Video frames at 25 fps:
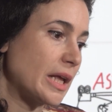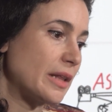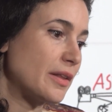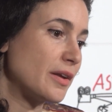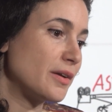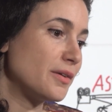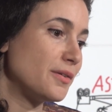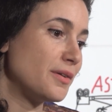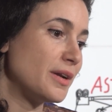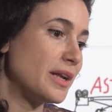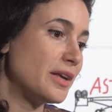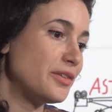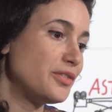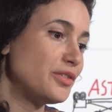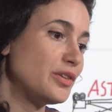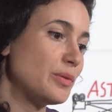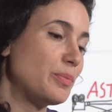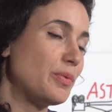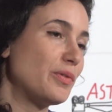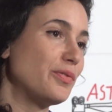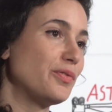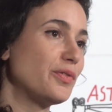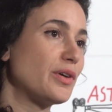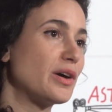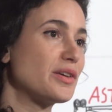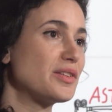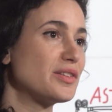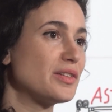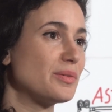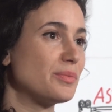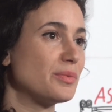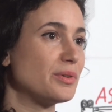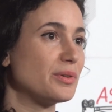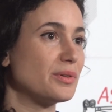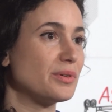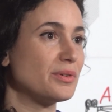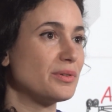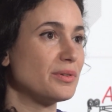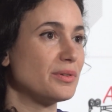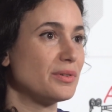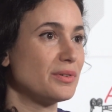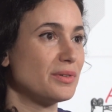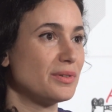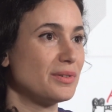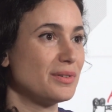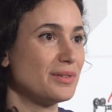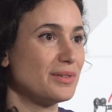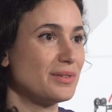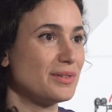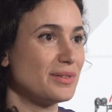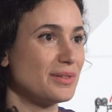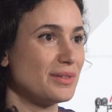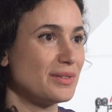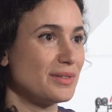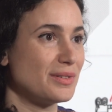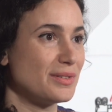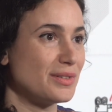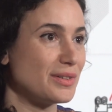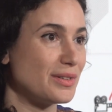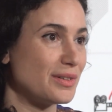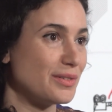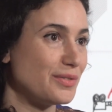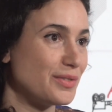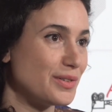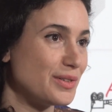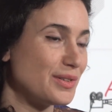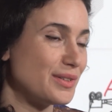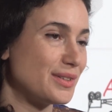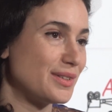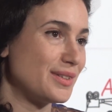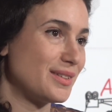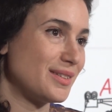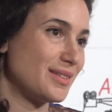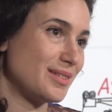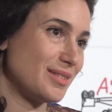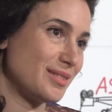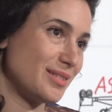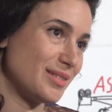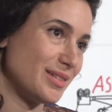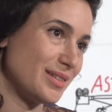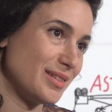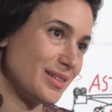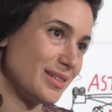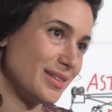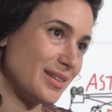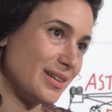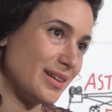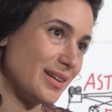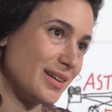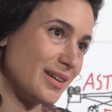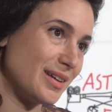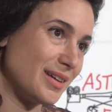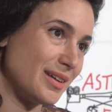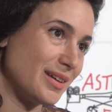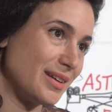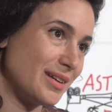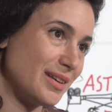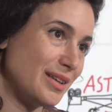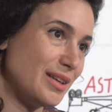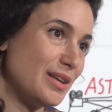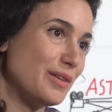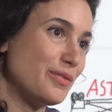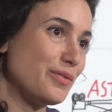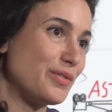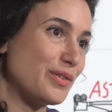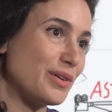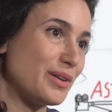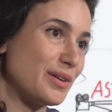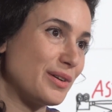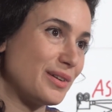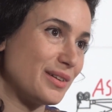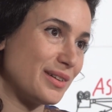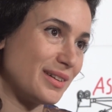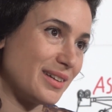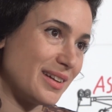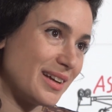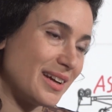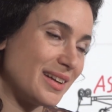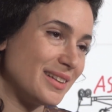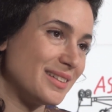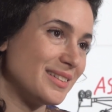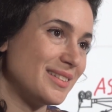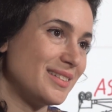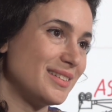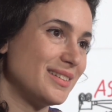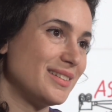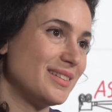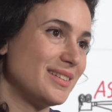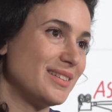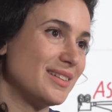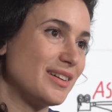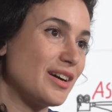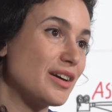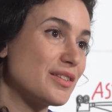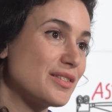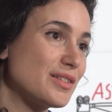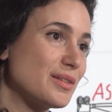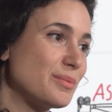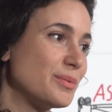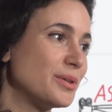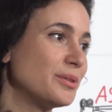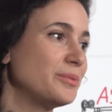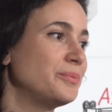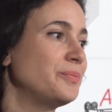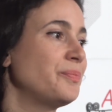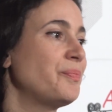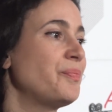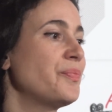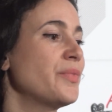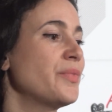the relationship of customer, service giver, and the customer.